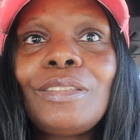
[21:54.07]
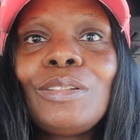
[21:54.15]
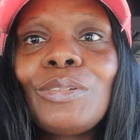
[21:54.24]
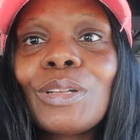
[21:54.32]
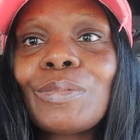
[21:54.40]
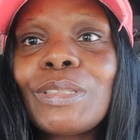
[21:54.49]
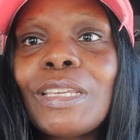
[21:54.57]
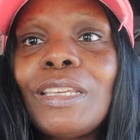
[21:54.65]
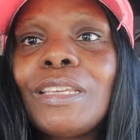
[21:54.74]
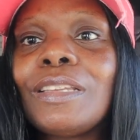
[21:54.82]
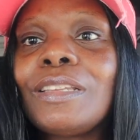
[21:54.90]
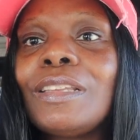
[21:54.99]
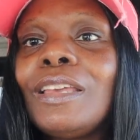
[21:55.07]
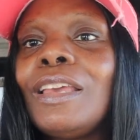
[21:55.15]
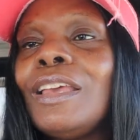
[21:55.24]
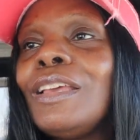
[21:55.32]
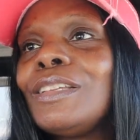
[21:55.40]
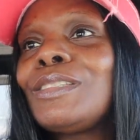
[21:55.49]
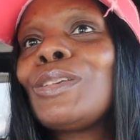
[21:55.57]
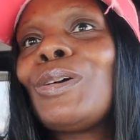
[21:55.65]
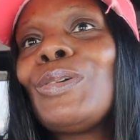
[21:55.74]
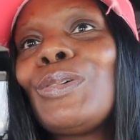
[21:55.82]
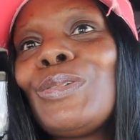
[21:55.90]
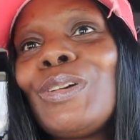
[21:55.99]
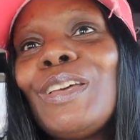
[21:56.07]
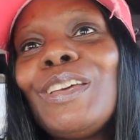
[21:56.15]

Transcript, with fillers: You know what I'm saying? So